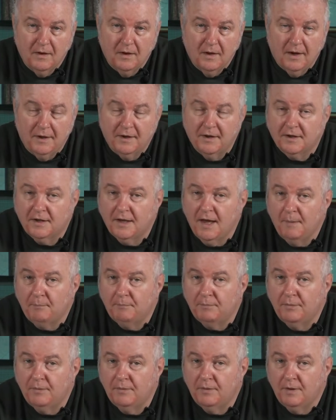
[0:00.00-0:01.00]
And it
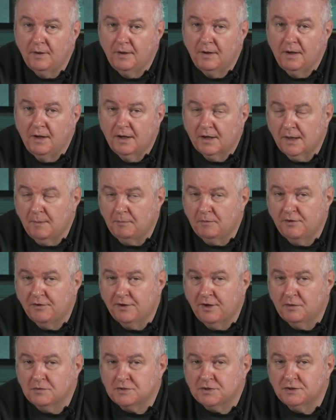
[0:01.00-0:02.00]
kept a couple of
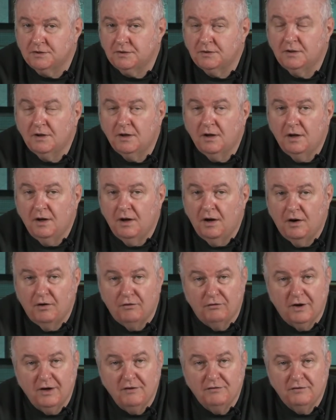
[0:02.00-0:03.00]
thousand
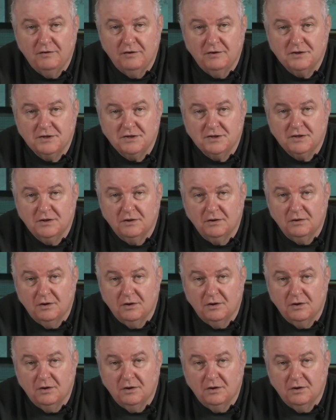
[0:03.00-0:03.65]
rifles,